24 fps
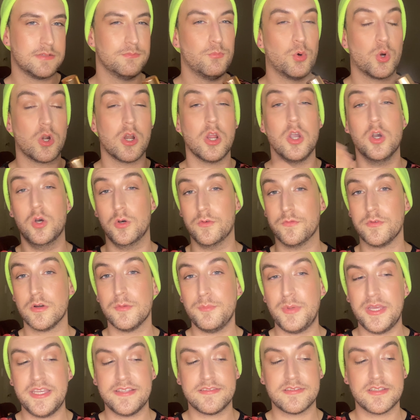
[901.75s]
more over
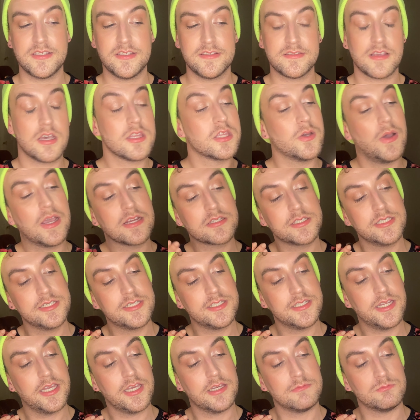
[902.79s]
bases. Although actually
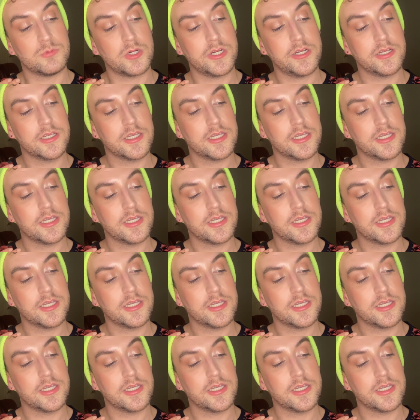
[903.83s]
today I'm wearing